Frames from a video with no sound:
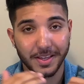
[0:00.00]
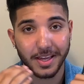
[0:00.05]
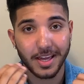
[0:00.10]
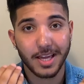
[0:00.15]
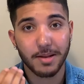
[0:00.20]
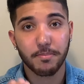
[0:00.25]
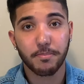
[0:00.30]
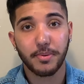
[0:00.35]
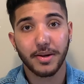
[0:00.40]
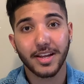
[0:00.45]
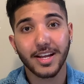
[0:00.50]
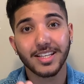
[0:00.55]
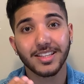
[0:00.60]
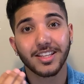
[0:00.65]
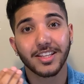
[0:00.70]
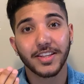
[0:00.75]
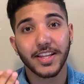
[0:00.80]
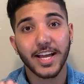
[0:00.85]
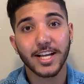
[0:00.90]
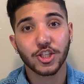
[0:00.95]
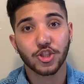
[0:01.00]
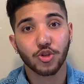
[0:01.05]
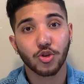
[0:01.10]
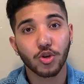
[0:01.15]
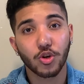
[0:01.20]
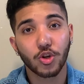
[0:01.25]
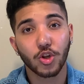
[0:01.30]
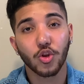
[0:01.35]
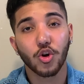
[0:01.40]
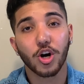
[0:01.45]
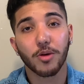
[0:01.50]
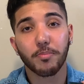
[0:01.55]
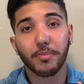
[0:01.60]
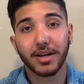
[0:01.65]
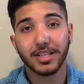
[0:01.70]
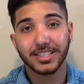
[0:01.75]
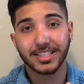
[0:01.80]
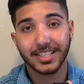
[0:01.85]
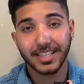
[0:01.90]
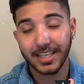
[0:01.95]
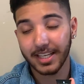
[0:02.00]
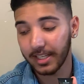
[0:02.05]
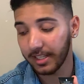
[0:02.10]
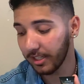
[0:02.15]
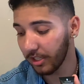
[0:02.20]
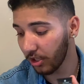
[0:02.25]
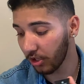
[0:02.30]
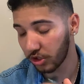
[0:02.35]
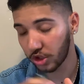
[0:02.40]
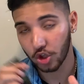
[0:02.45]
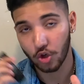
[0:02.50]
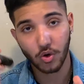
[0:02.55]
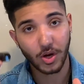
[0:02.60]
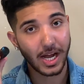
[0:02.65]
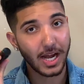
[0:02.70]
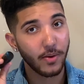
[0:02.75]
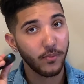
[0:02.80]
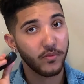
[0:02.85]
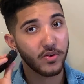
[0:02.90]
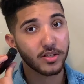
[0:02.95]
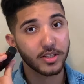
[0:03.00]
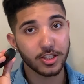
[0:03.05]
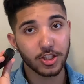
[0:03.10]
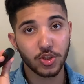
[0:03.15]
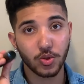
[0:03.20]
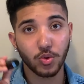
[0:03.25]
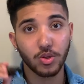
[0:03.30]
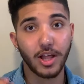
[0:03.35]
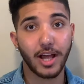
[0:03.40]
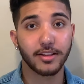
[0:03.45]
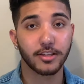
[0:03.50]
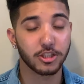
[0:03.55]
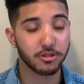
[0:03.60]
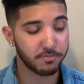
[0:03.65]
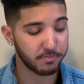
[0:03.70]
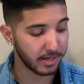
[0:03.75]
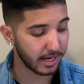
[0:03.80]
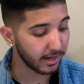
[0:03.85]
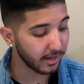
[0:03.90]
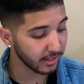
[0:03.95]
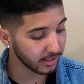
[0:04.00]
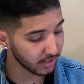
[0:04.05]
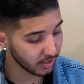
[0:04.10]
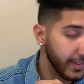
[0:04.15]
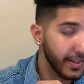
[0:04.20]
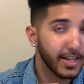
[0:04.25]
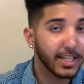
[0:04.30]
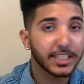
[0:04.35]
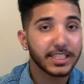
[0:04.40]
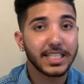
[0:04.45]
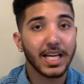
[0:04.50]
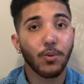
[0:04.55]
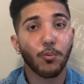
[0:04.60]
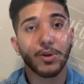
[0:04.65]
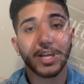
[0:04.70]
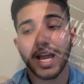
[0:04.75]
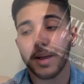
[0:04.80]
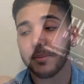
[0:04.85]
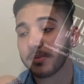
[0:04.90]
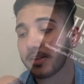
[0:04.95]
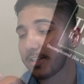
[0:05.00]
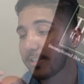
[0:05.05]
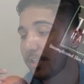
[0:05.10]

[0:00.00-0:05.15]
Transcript: and bringing the natural glow of my skin. So I really do like this product. Next up, we have the